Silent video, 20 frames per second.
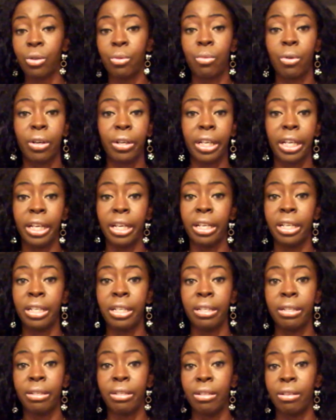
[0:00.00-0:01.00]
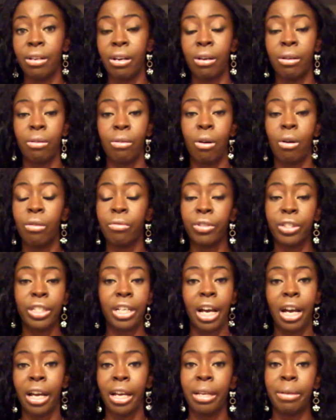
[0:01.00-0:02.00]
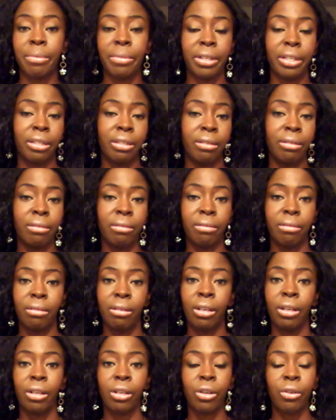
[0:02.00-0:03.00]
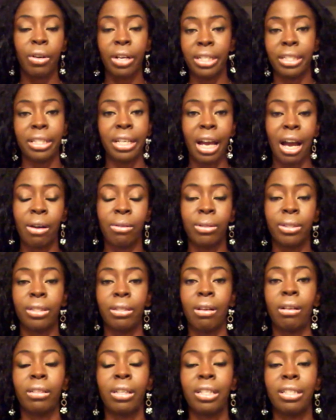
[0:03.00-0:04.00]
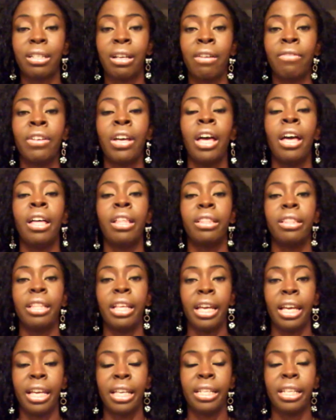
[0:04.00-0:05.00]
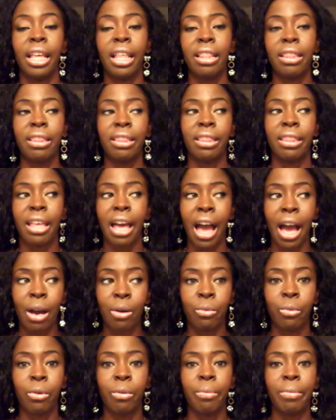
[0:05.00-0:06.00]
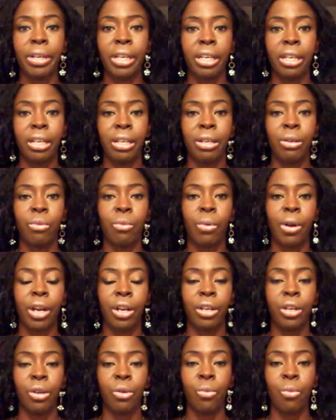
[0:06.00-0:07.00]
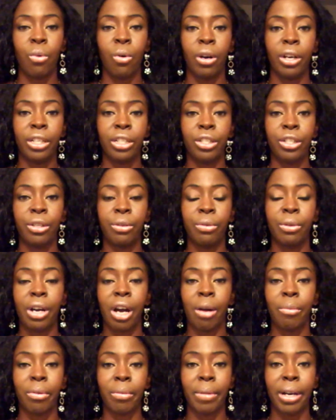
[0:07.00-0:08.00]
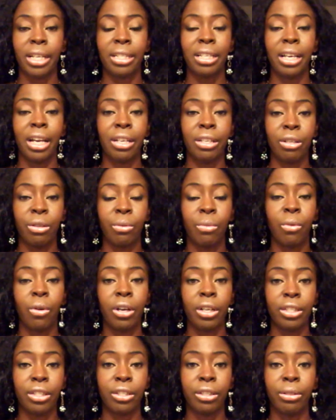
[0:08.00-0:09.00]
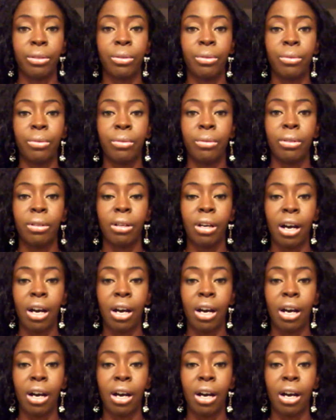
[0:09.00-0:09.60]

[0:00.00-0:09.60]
you're working, you know, overtime and crazy hours and all that stuff, then that will be where you want to compromise at. You want to